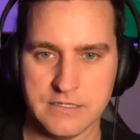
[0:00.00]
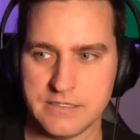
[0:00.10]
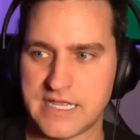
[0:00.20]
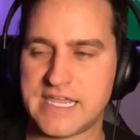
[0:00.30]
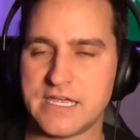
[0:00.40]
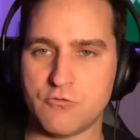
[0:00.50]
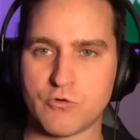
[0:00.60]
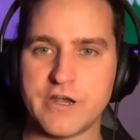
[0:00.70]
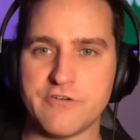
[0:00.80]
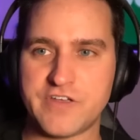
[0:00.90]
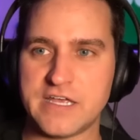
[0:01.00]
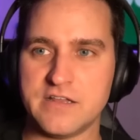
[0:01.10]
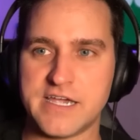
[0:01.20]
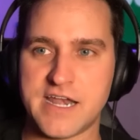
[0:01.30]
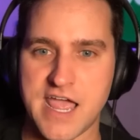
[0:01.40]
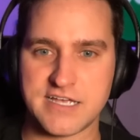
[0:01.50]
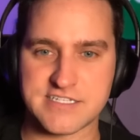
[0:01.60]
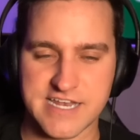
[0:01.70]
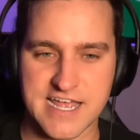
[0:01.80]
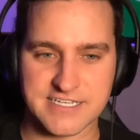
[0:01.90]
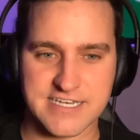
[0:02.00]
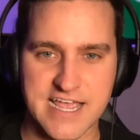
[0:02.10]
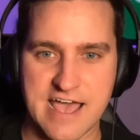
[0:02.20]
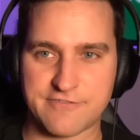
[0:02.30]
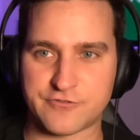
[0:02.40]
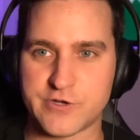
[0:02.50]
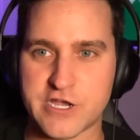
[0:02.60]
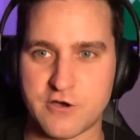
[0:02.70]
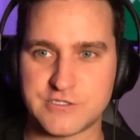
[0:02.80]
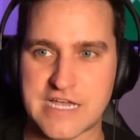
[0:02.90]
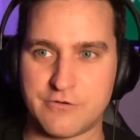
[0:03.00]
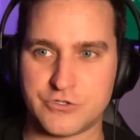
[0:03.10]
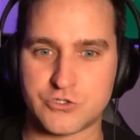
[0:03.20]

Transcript: They get rid of Killian Hayes the next day after he goes out and